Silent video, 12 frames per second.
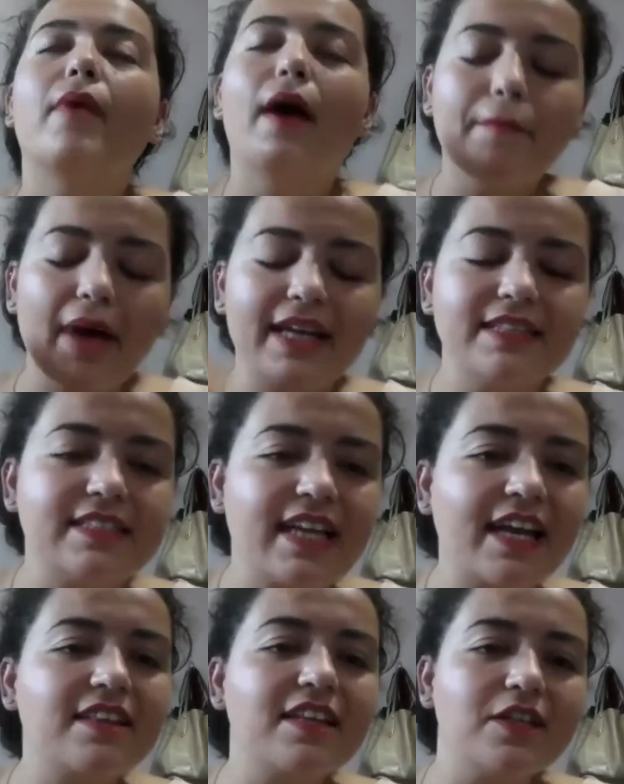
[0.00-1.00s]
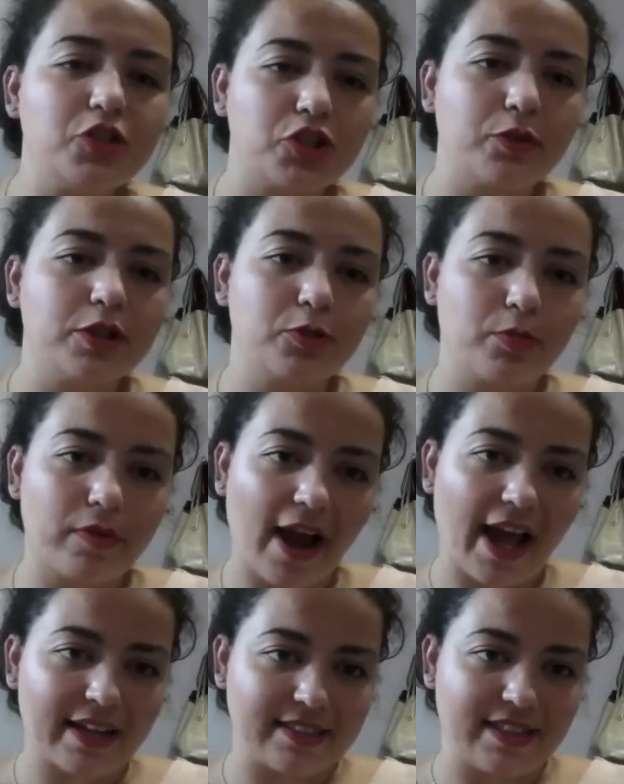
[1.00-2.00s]
My daily Jewish
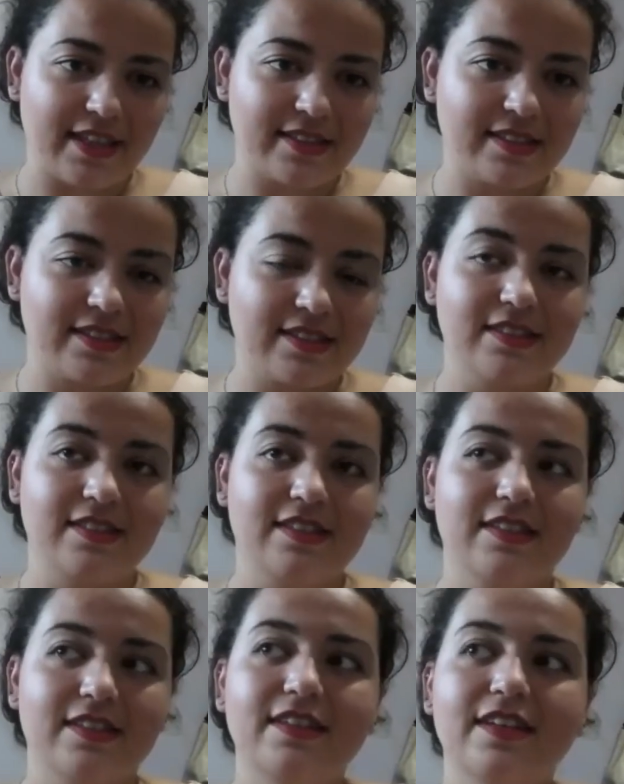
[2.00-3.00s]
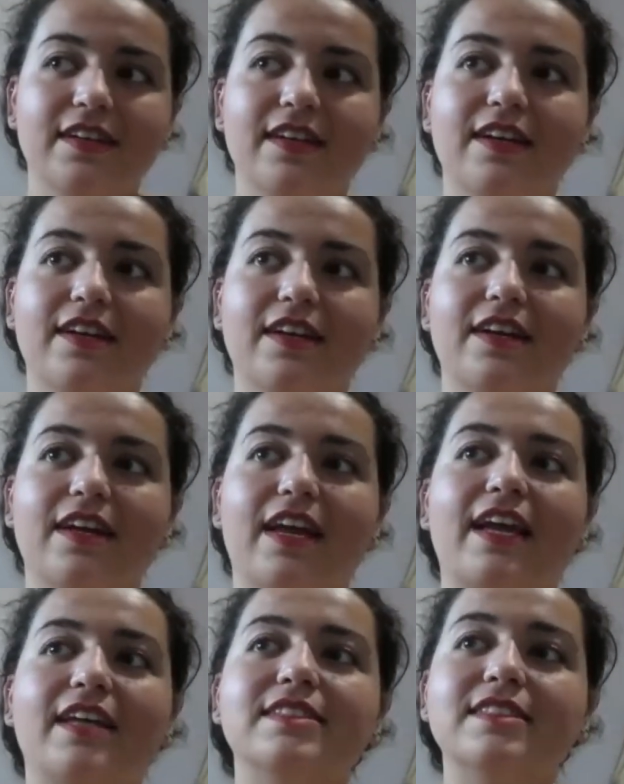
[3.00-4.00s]
practice
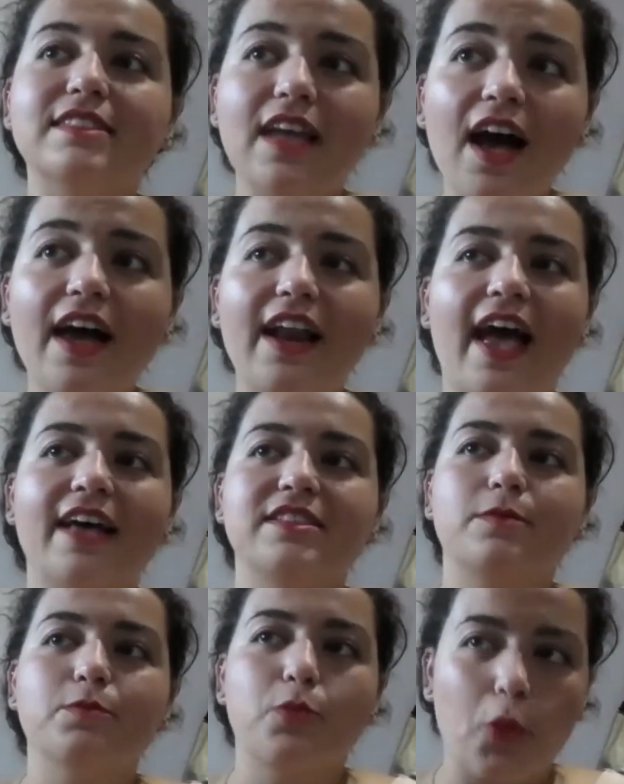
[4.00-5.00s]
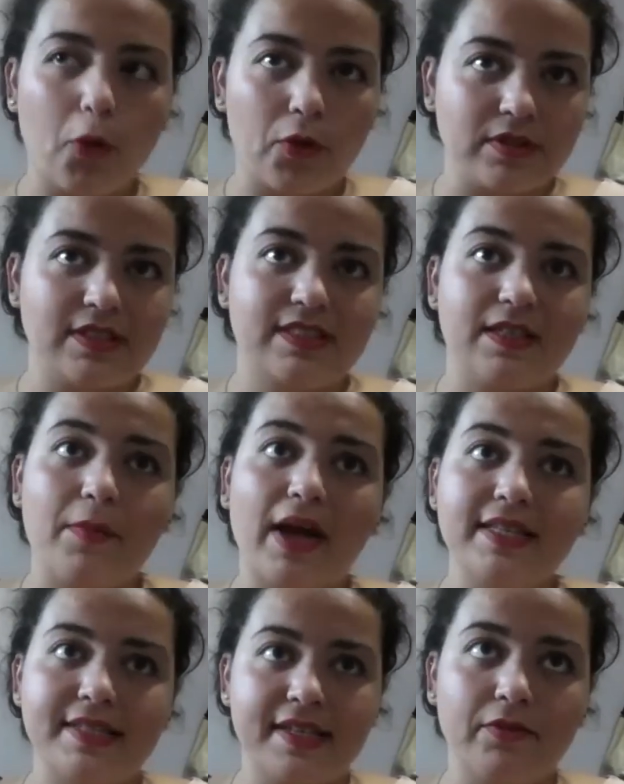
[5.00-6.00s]
is not as important to
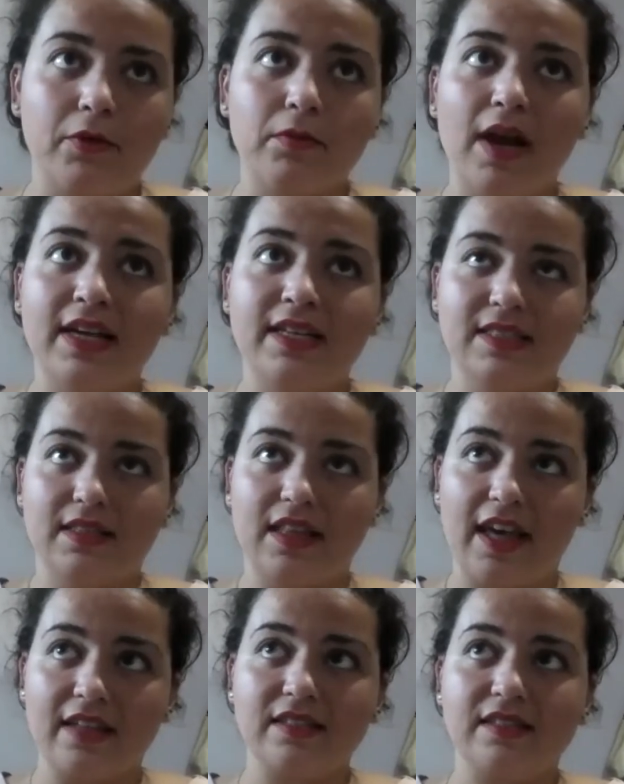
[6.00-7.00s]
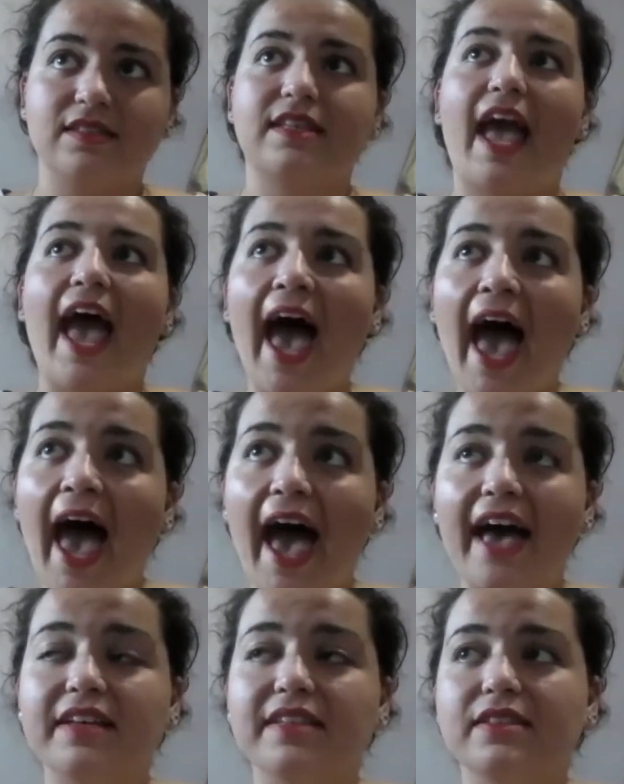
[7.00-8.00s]
my civil rights lens
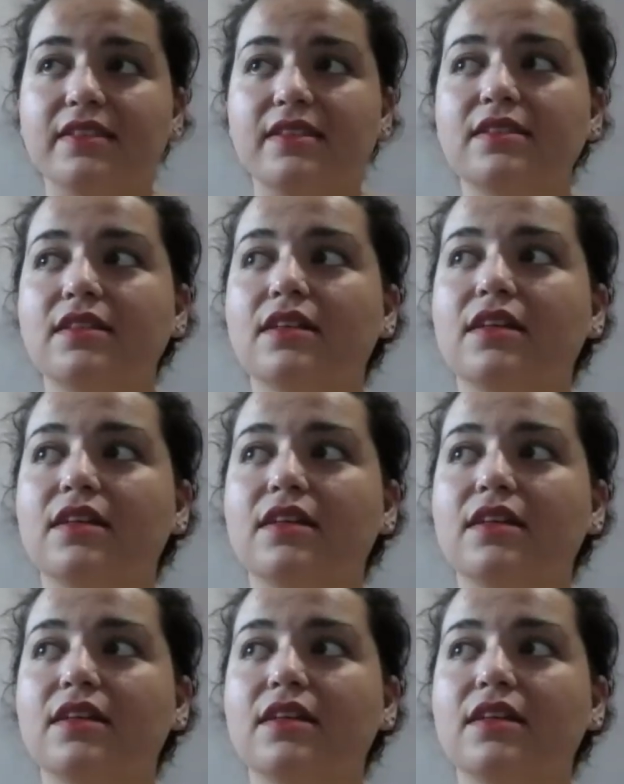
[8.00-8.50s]
as